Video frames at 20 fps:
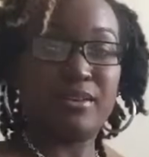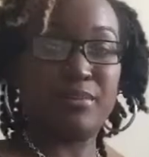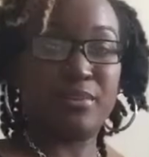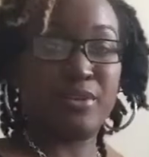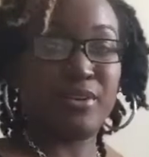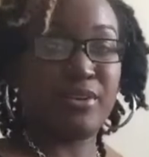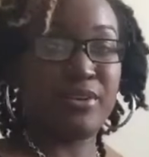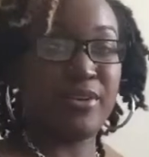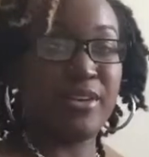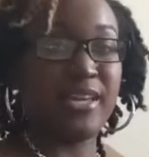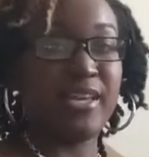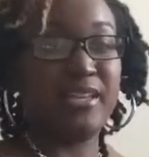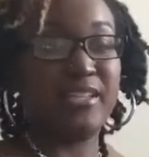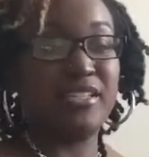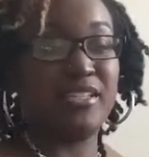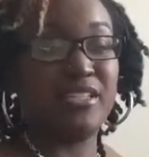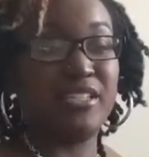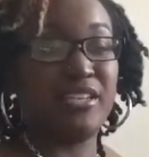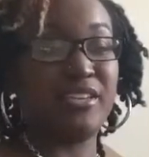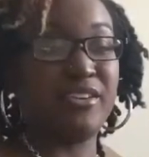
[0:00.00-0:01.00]
So I'm going to go ahead
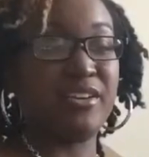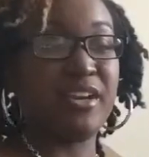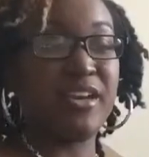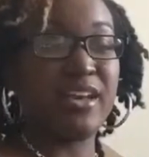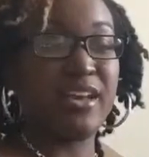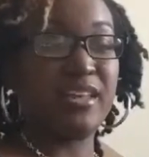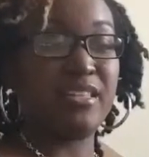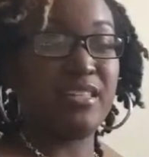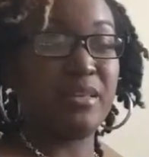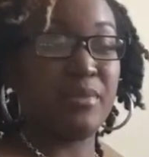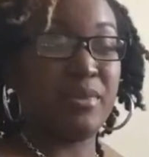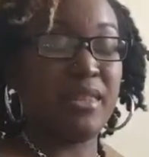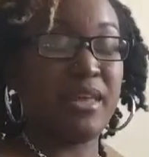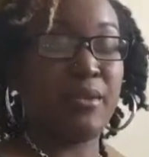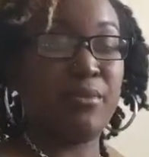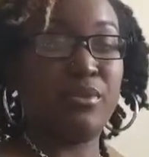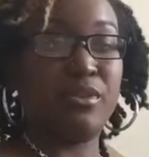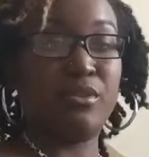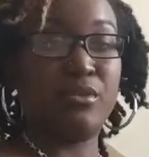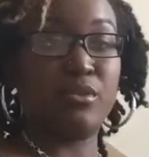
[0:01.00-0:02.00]
and share some of
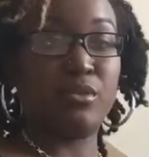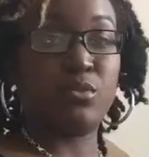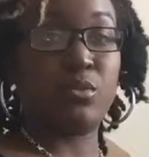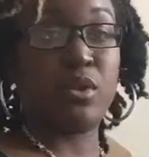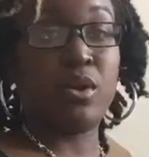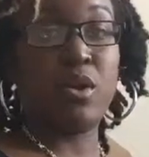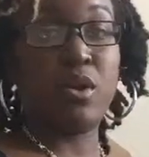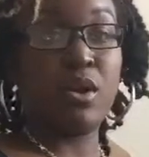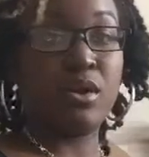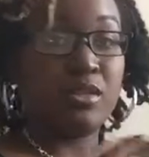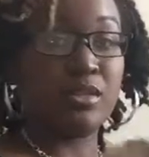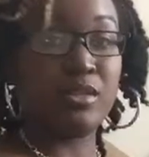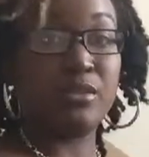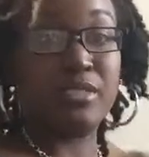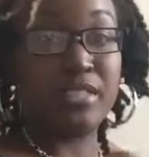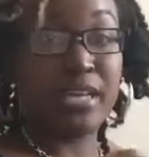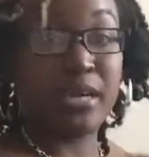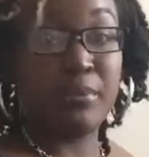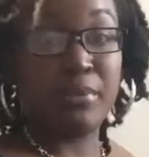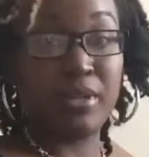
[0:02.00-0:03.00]
that with you as well. Also
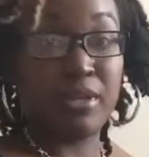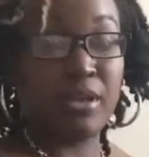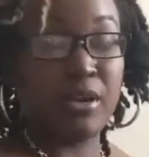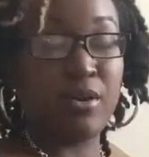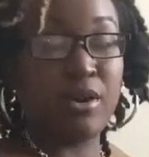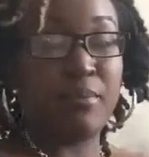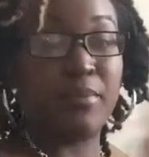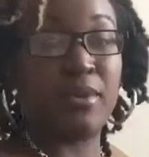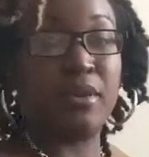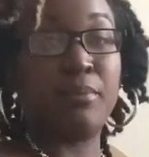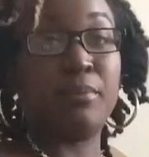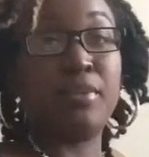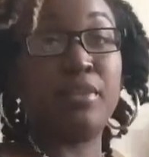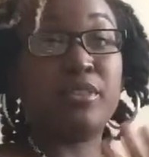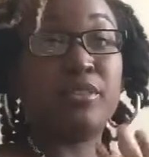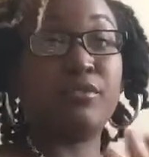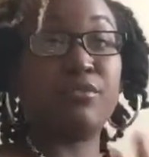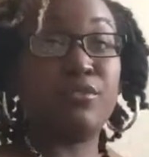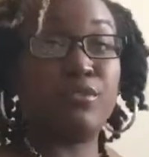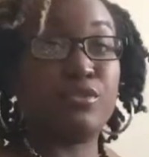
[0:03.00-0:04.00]
down below, I'm going to
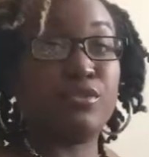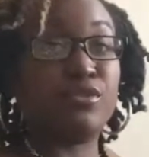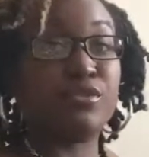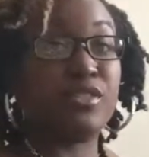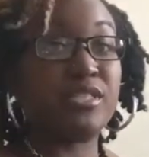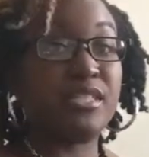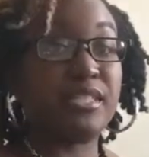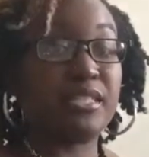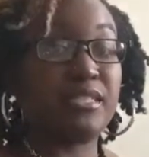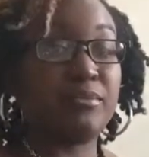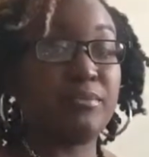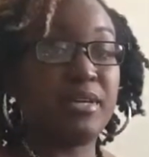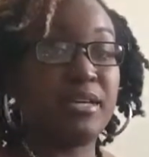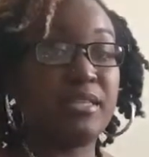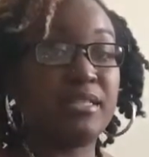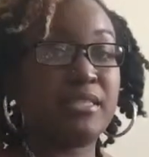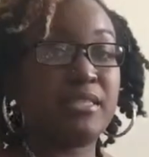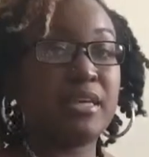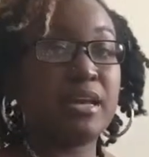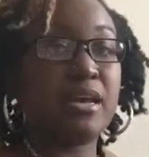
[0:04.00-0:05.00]
put the foods for 6
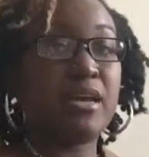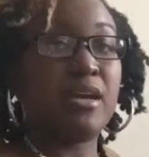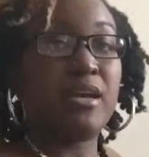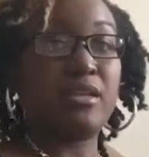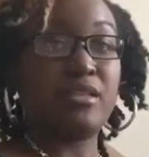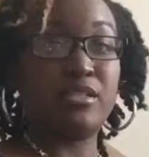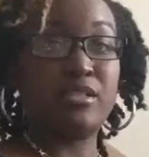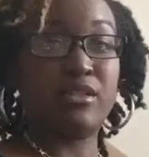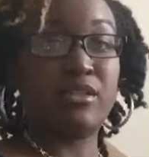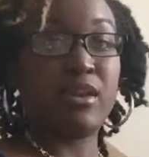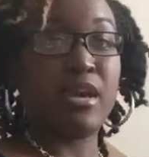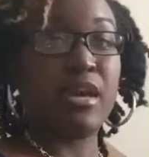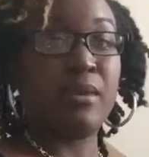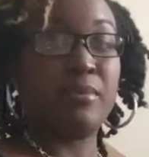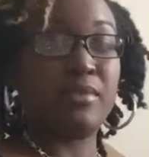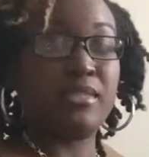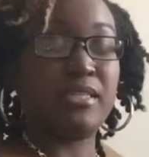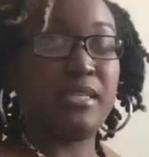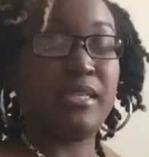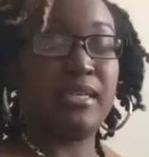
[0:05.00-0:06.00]
months until you're
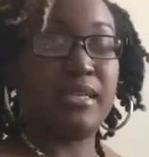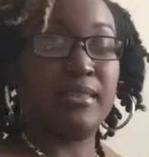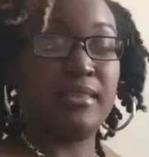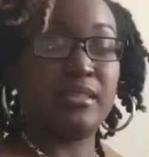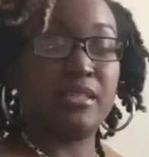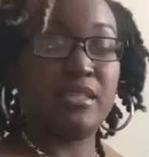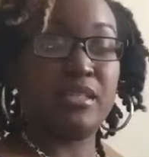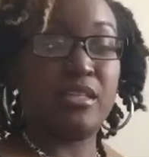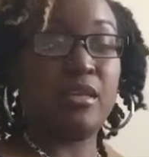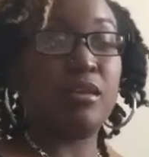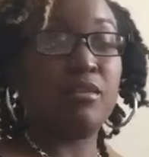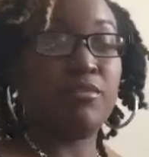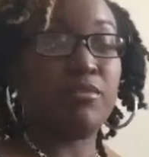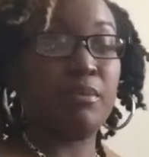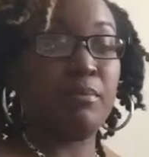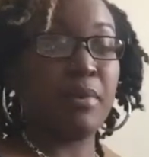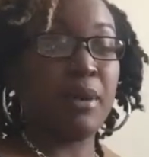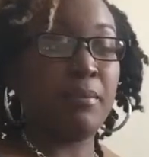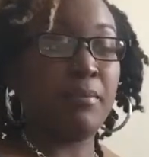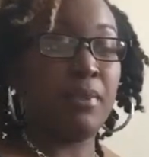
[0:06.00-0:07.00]
able to get the sheet
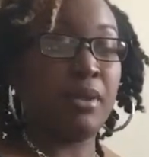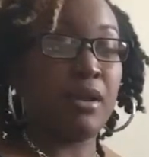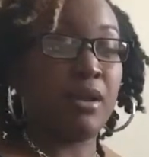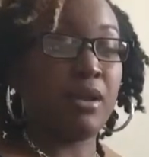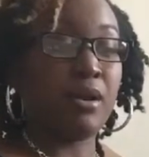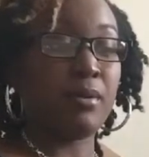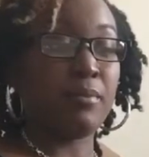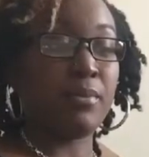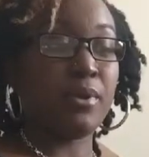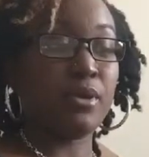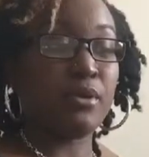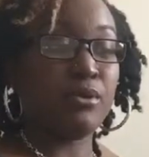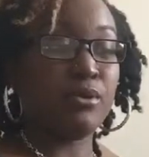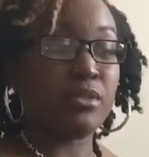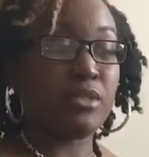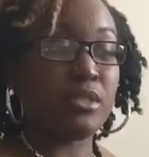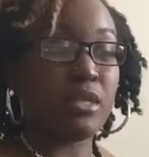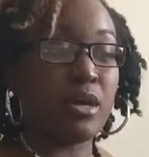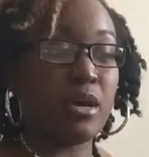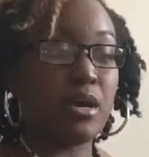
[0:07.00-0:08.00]
from my blog
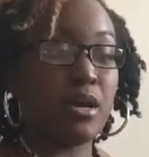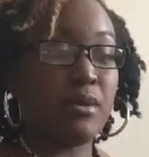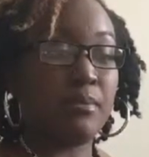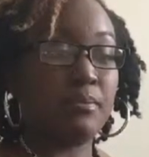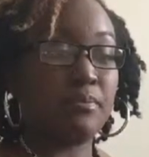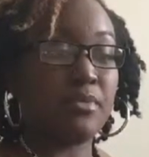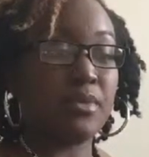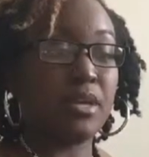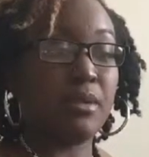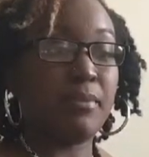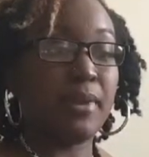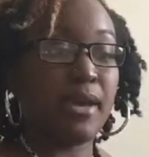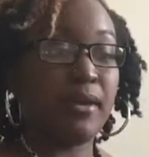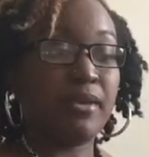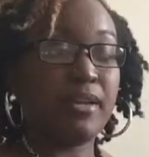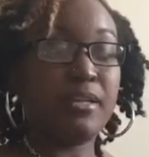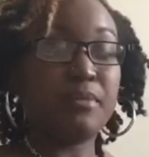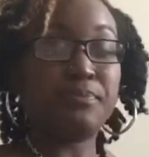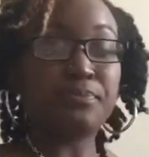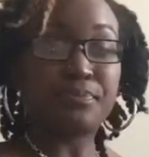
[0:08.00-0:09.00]
post
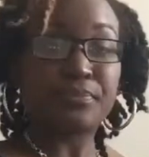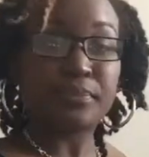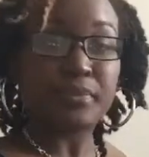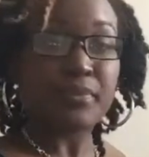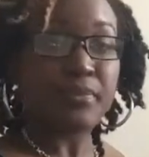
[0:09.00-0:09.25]
about it.